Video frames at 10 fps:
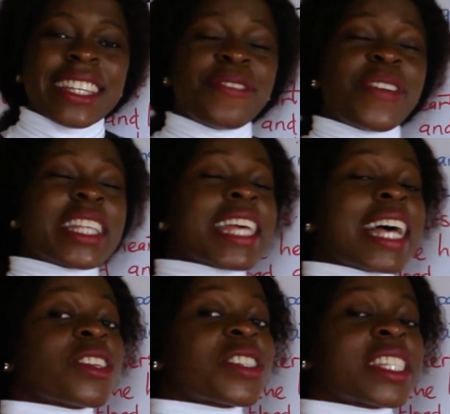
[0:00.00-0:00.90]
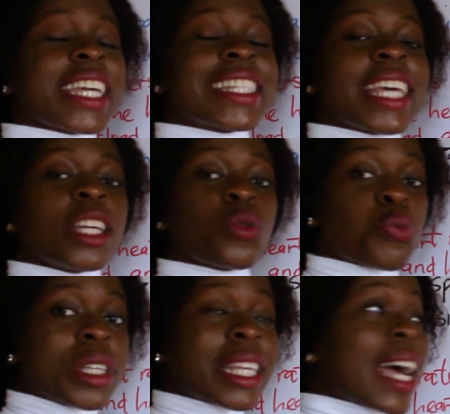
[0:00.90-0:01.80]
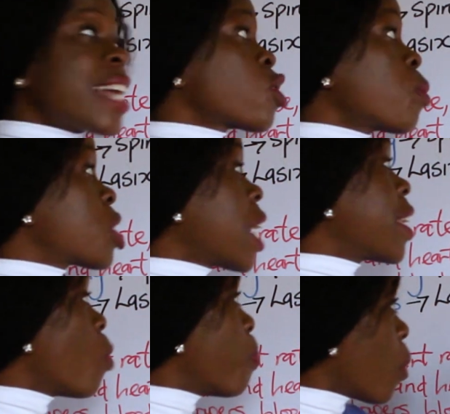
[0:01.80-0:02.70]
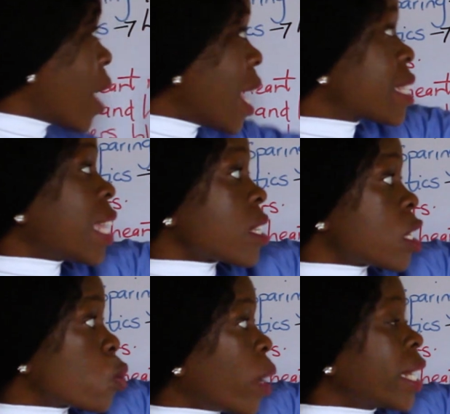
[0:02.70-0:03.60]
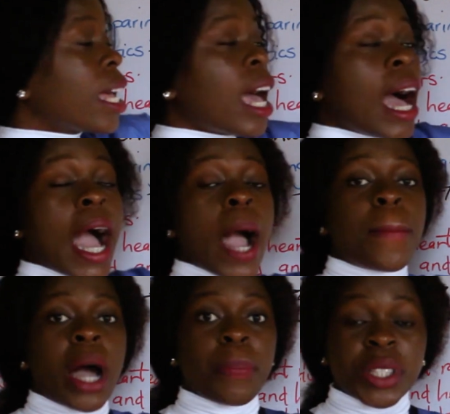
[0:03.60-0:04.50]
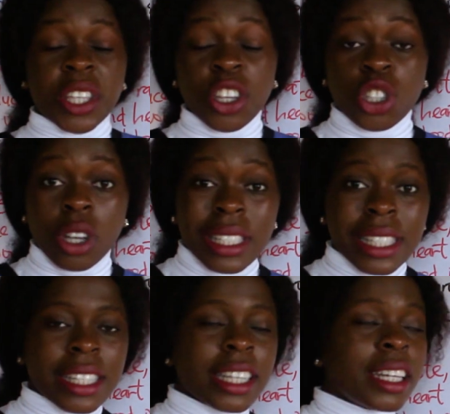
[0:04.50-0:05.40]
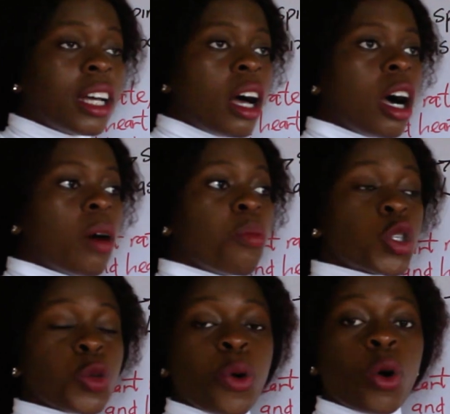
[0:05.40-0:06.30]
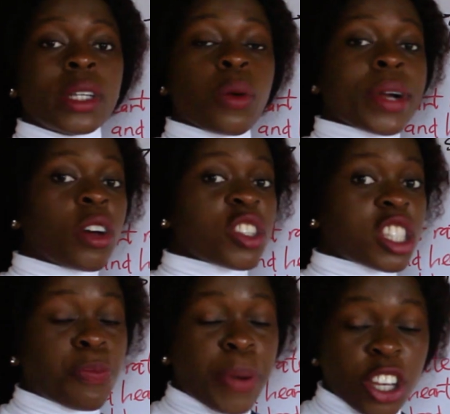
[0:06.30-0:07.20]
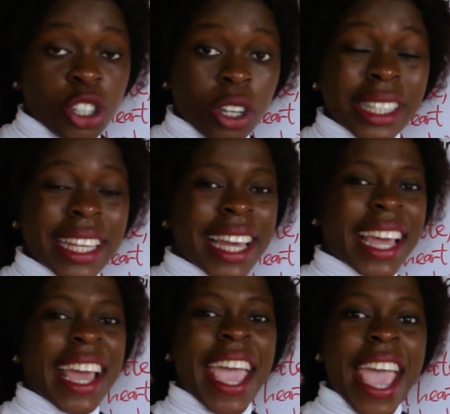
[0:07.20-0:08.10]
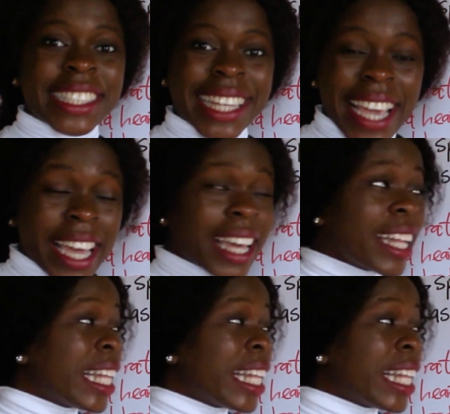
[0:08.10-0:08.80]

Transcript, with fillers: effects associated with calcium channel blockers, that's this one, are palpitations. Most people go down with constipation, headache,